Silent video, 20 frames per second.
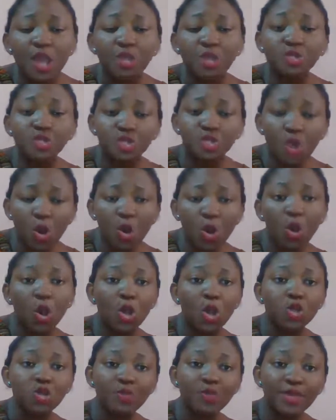So
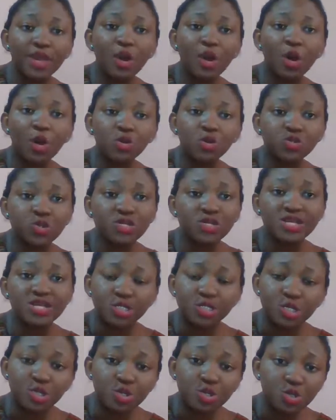you may also need
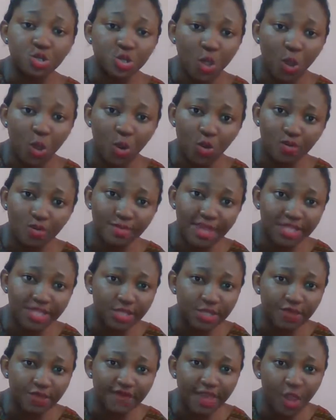to use your own
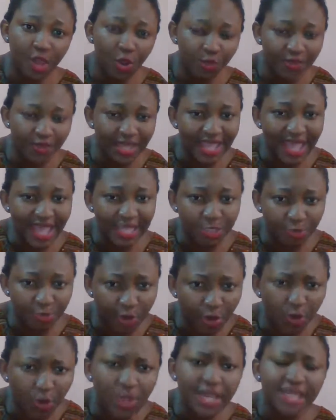method of helping as
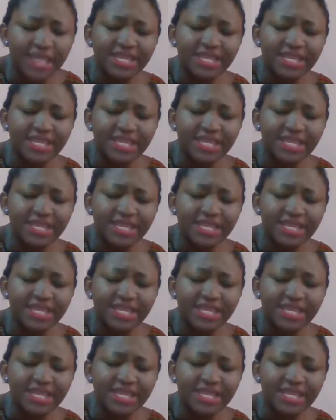well.